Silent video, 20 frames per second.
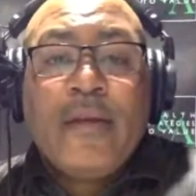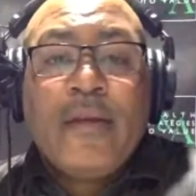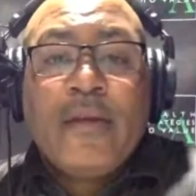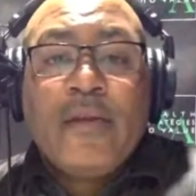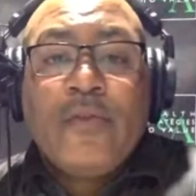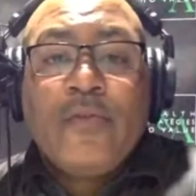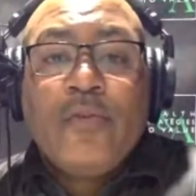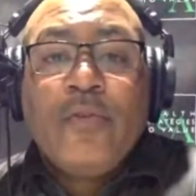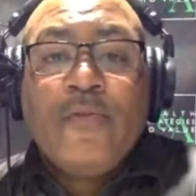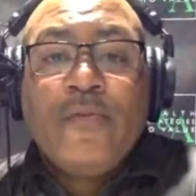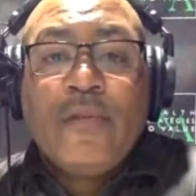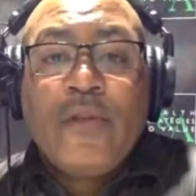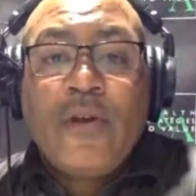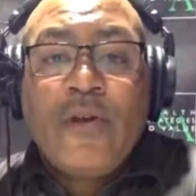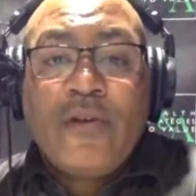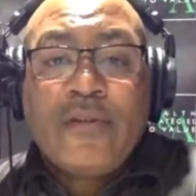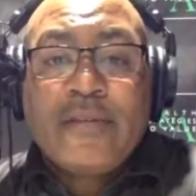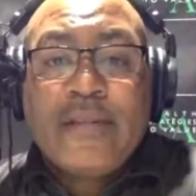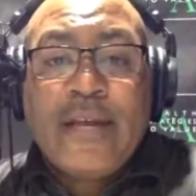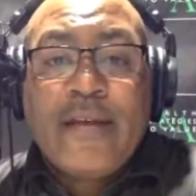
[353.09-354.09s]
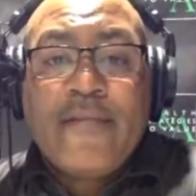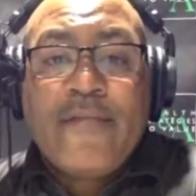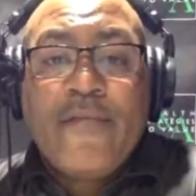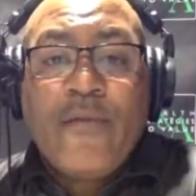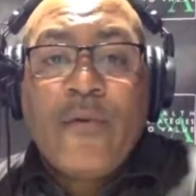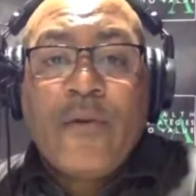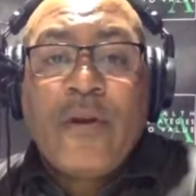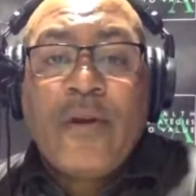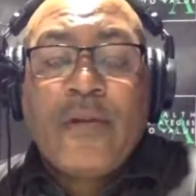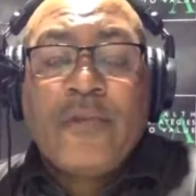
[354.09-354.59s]
you've lost that
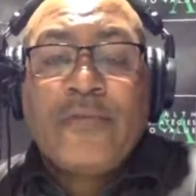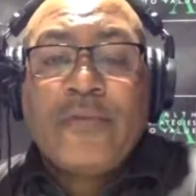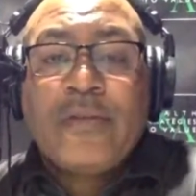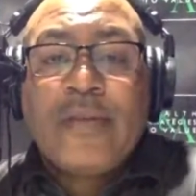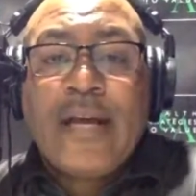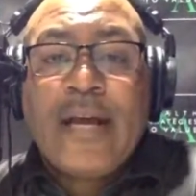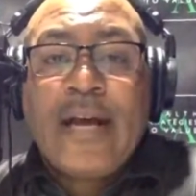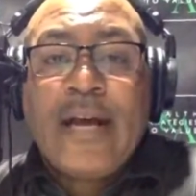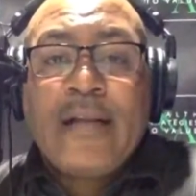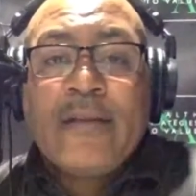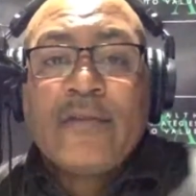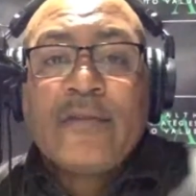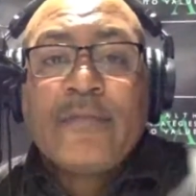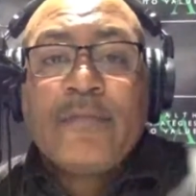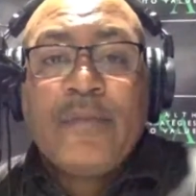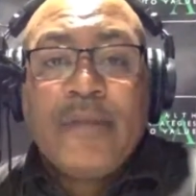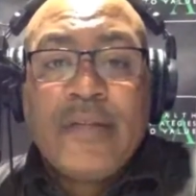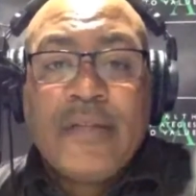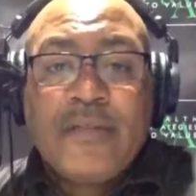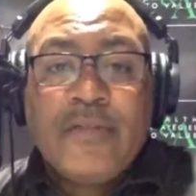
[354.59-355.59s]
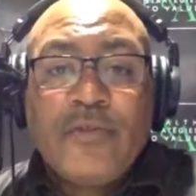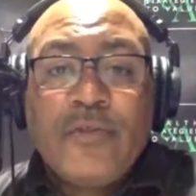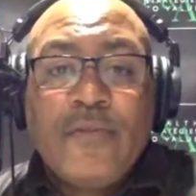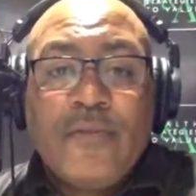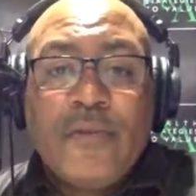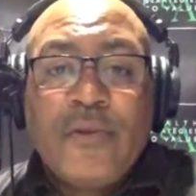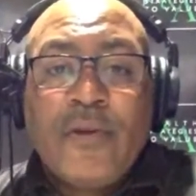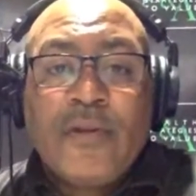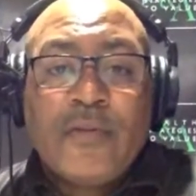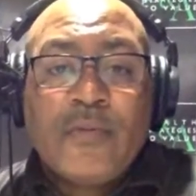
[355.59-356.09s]
$400, plus you've
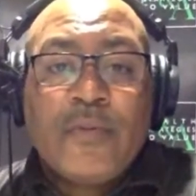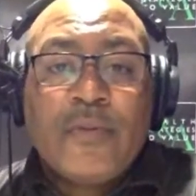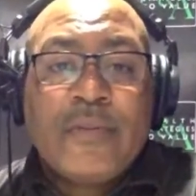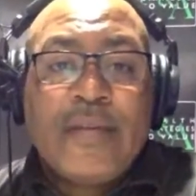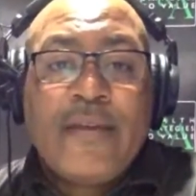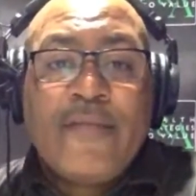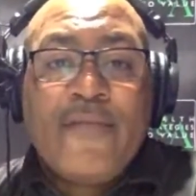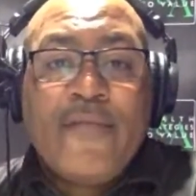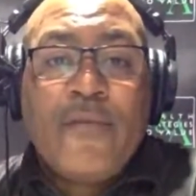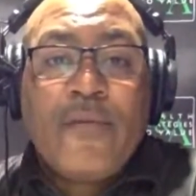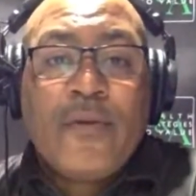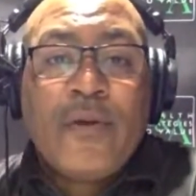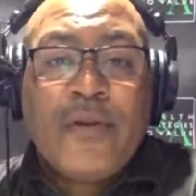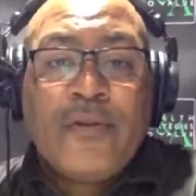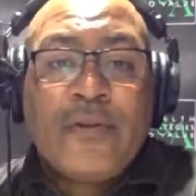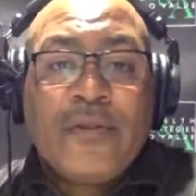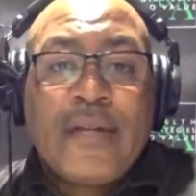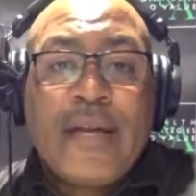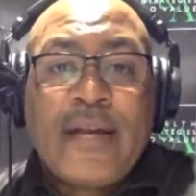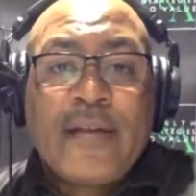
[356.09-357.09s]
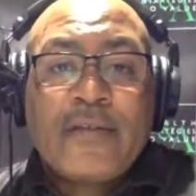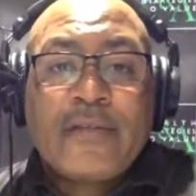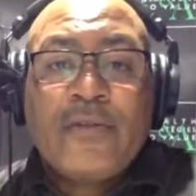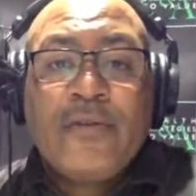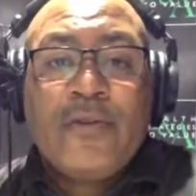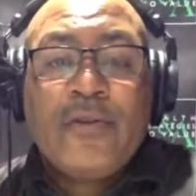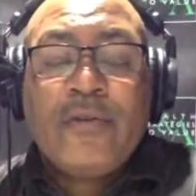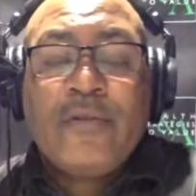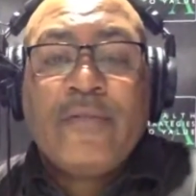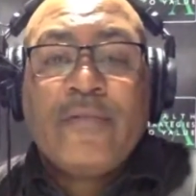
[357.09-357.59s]
lost what that $400
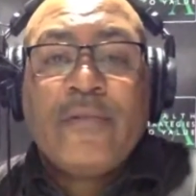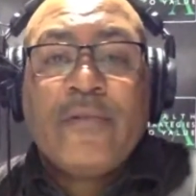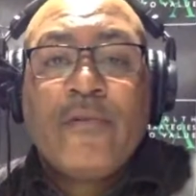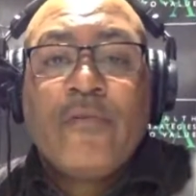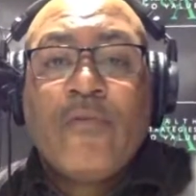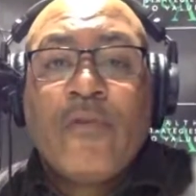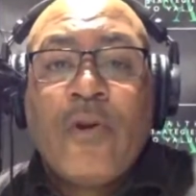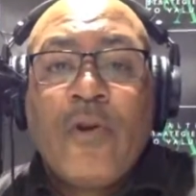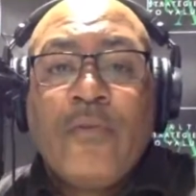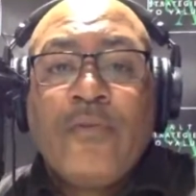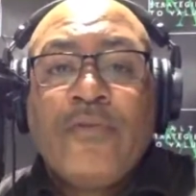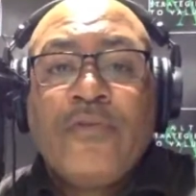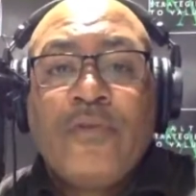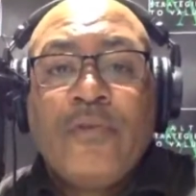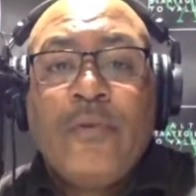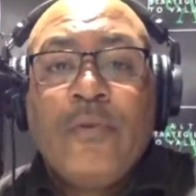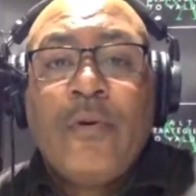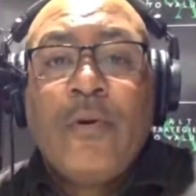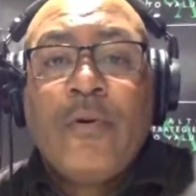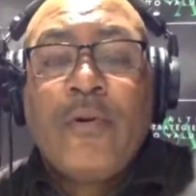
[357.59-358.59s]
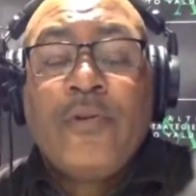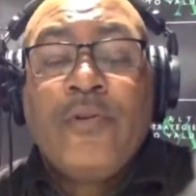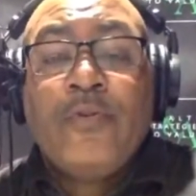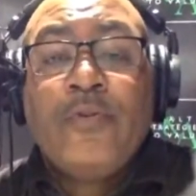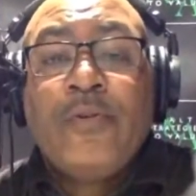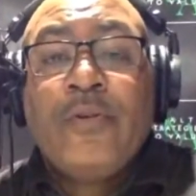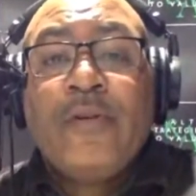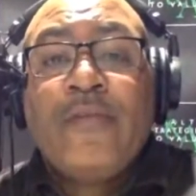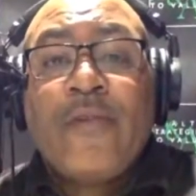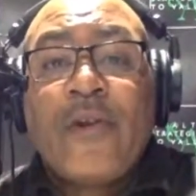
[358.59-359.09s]
could have grown to, or you
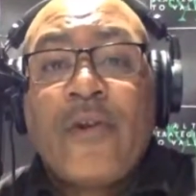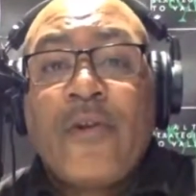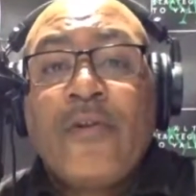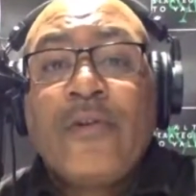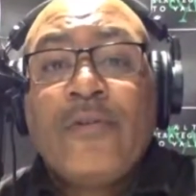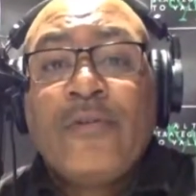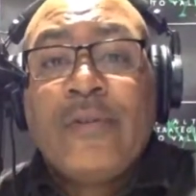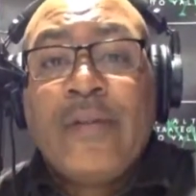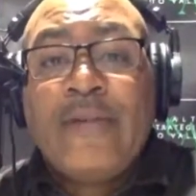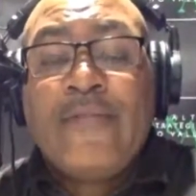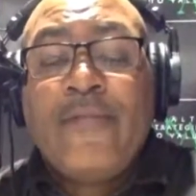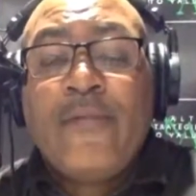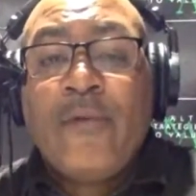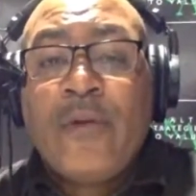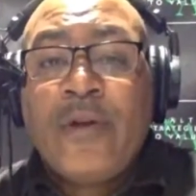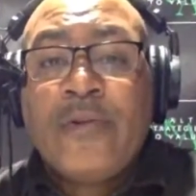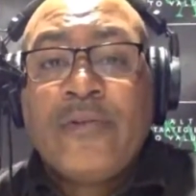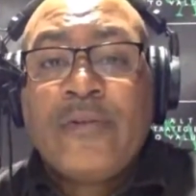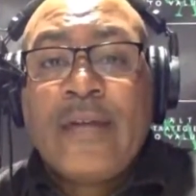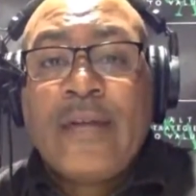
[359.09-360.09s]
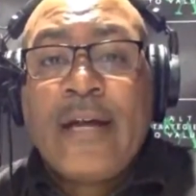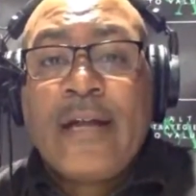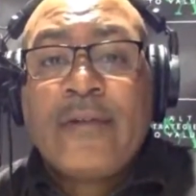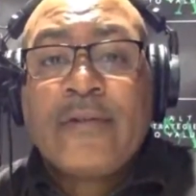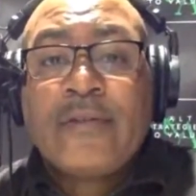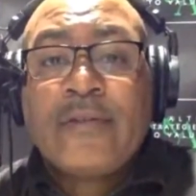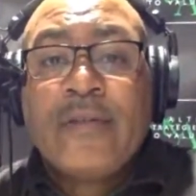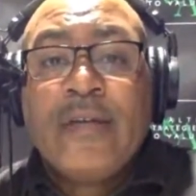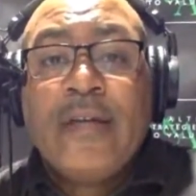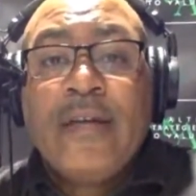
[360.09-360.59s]
could have earned on that
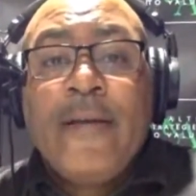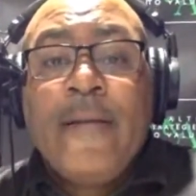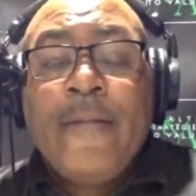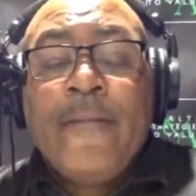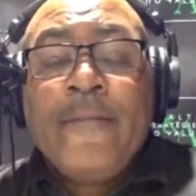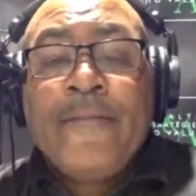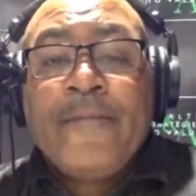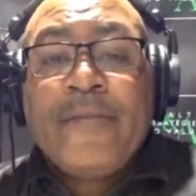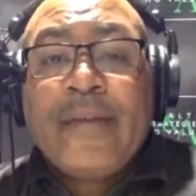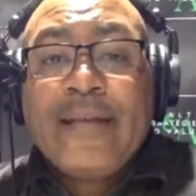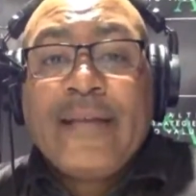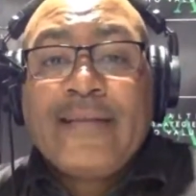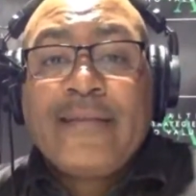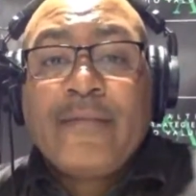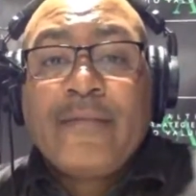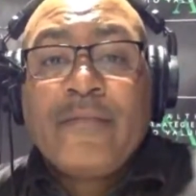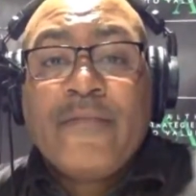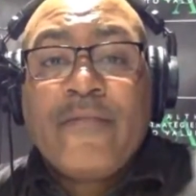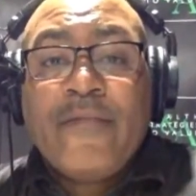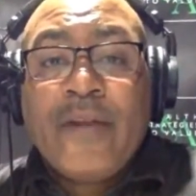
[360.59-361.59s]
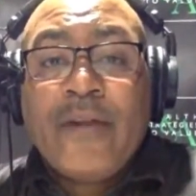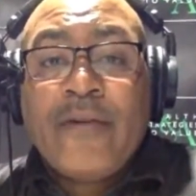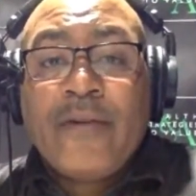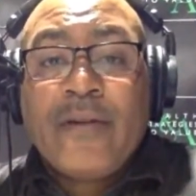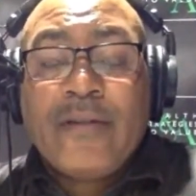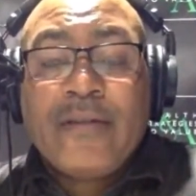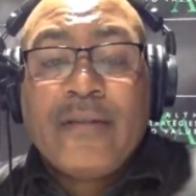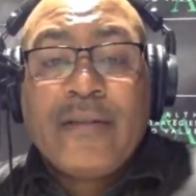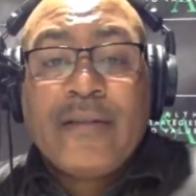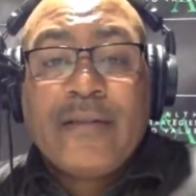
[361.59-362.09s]
$400. That's a
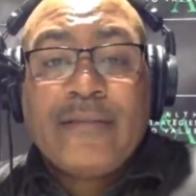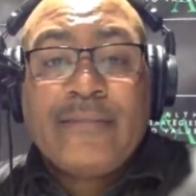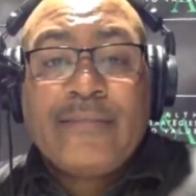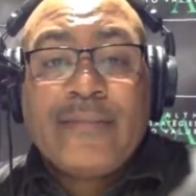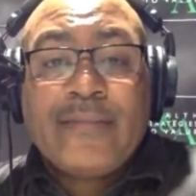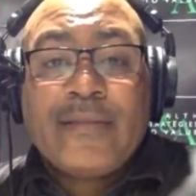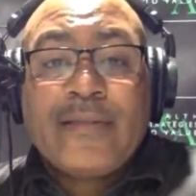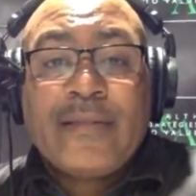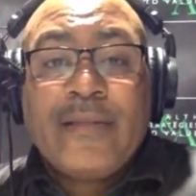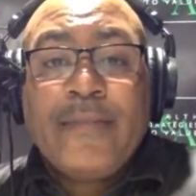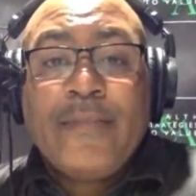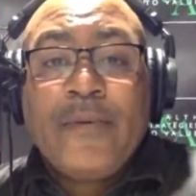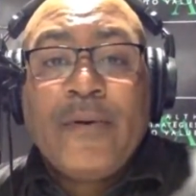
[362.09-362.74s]
very simple